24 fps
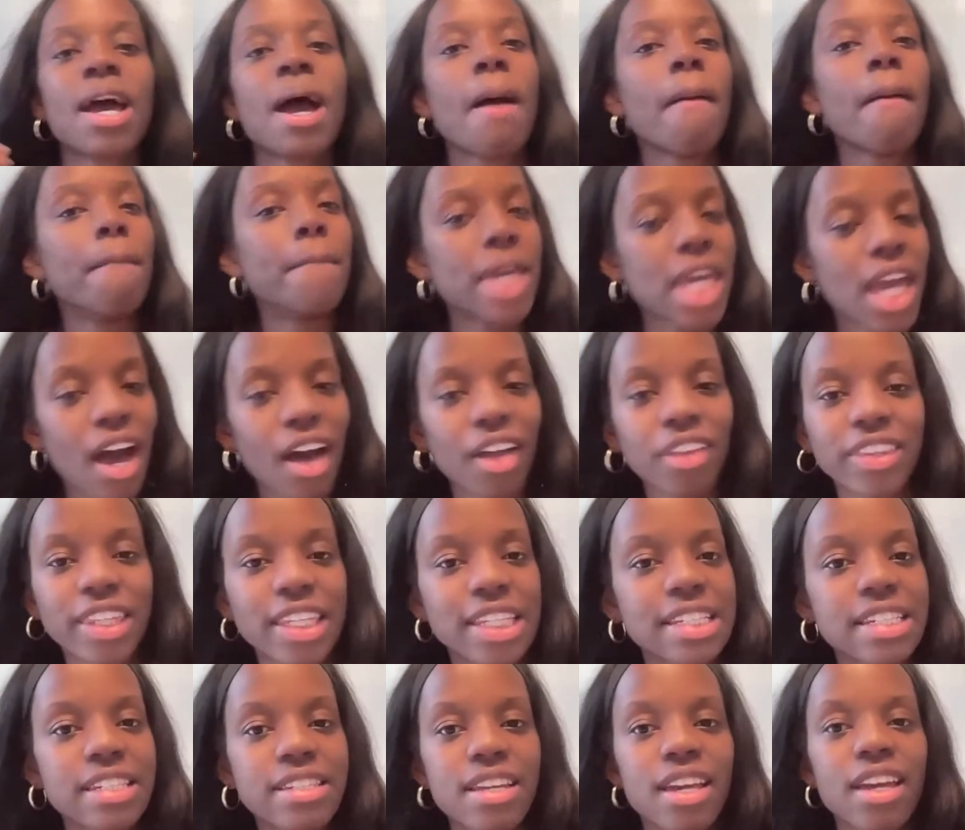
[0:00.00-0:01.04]
be
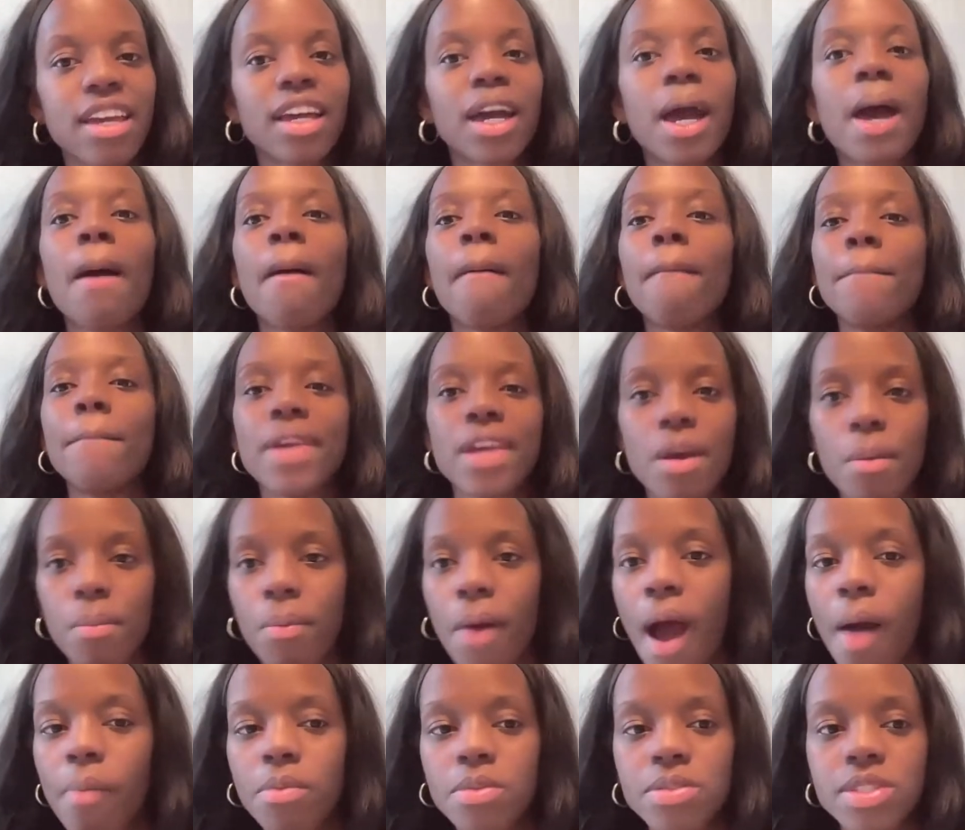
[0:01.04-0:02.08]
authentic, be a
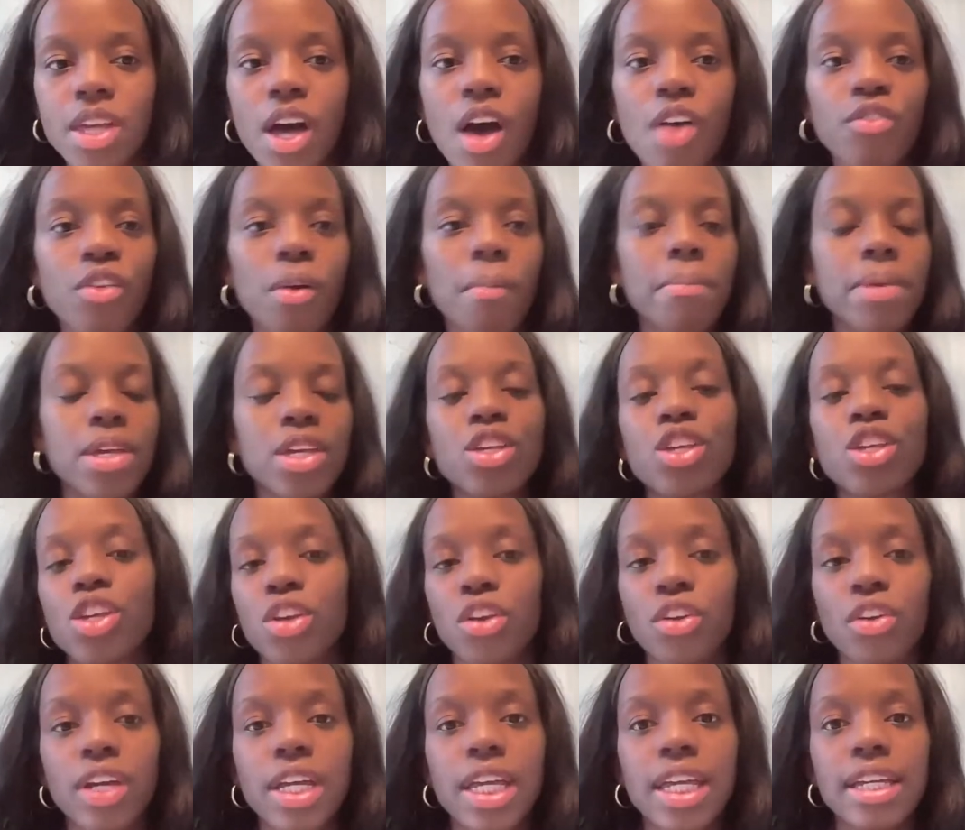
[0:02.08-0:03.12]
problem solver, be
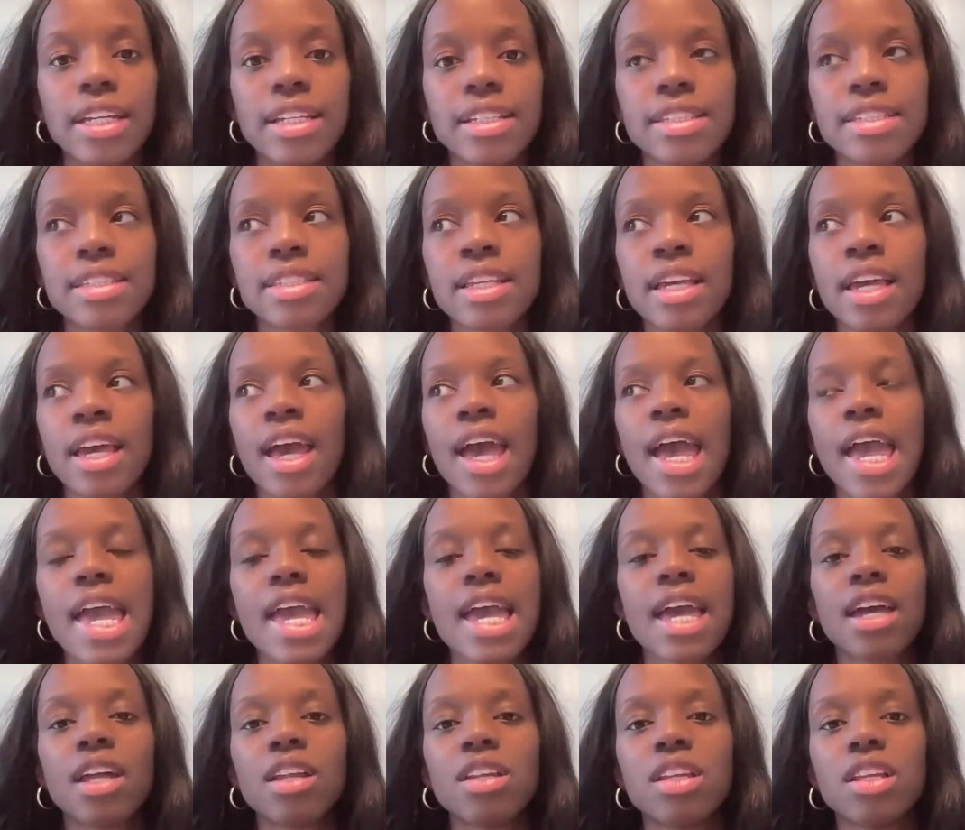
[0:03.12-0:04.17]
curious.
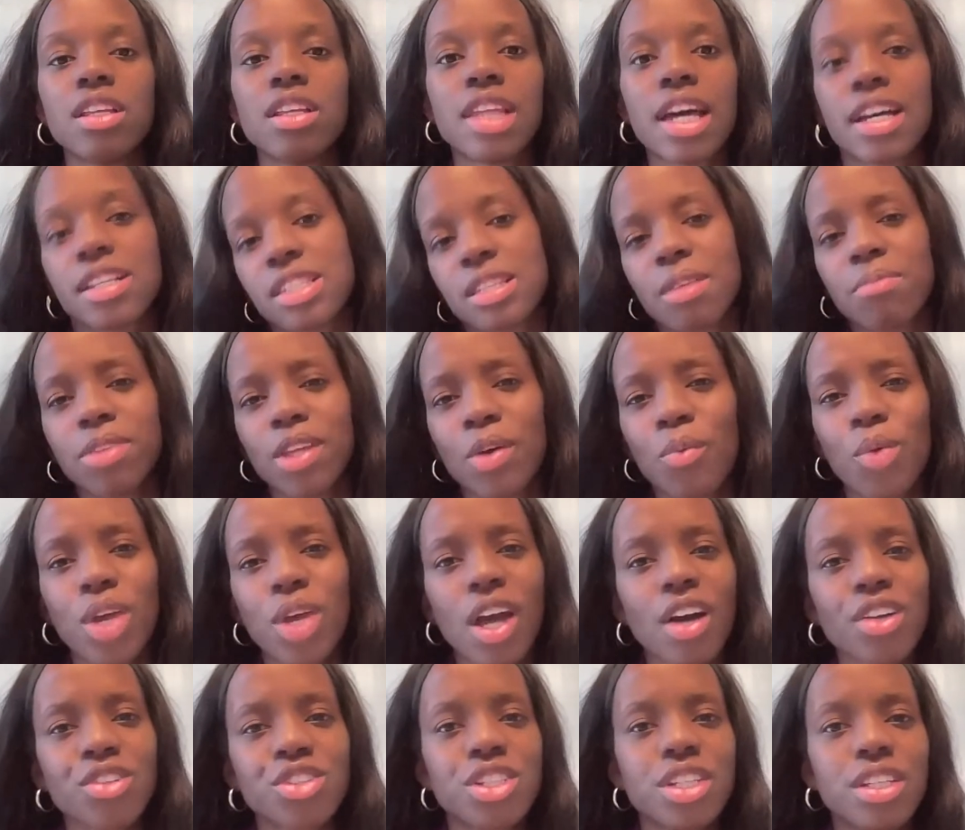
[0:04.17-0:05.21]
And that's something we
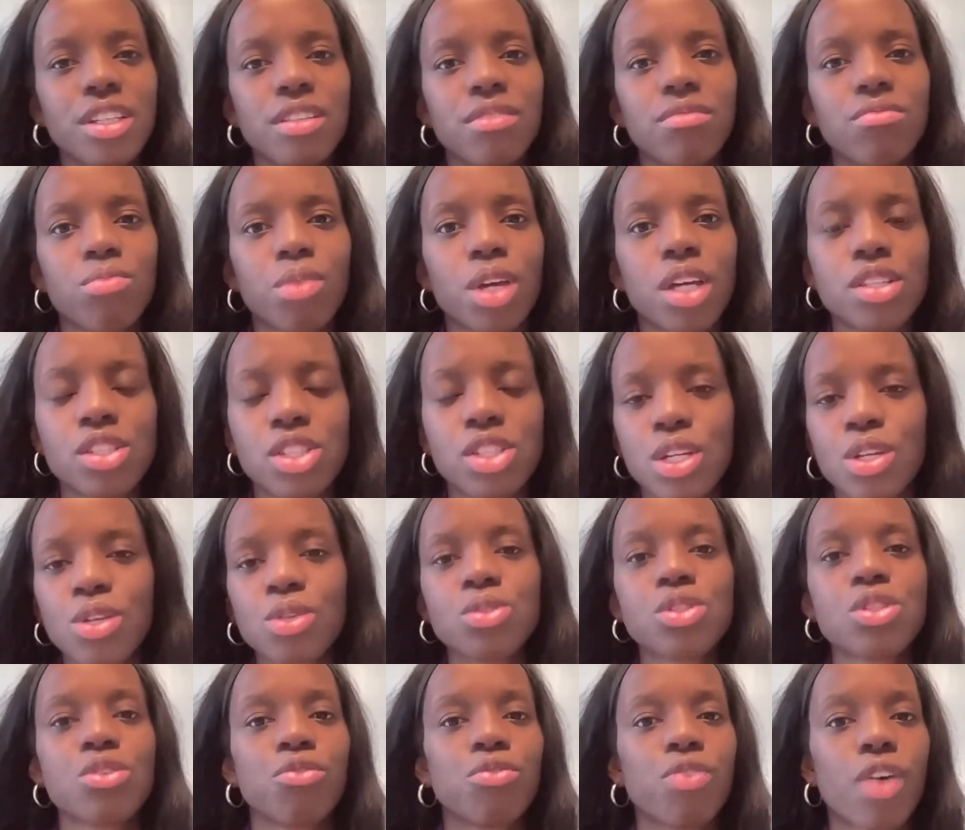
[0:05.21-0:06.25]
all should continue
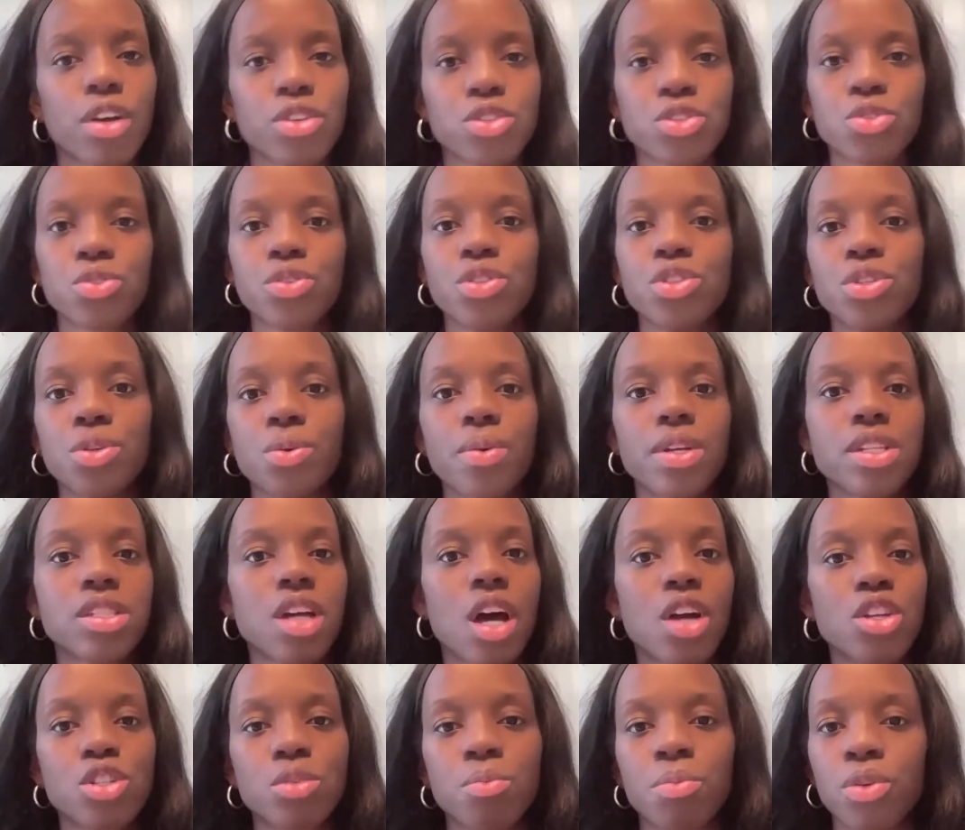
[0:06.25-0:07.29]
to foster and do as
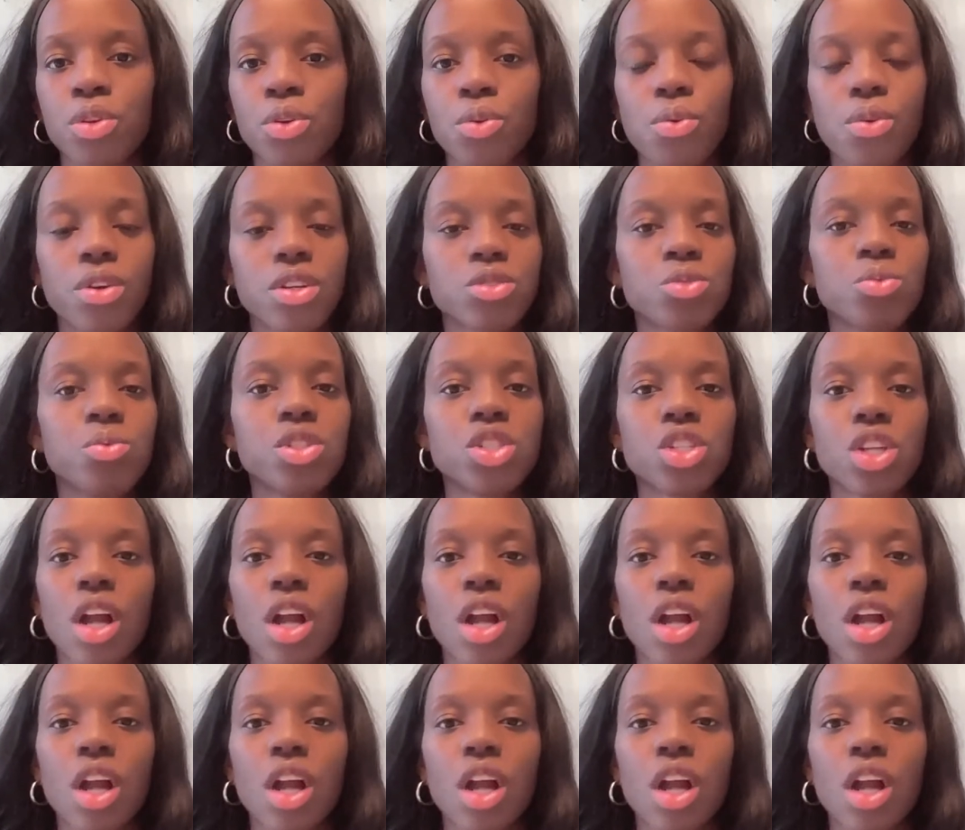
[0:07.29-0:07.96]
entrepreneurs. We should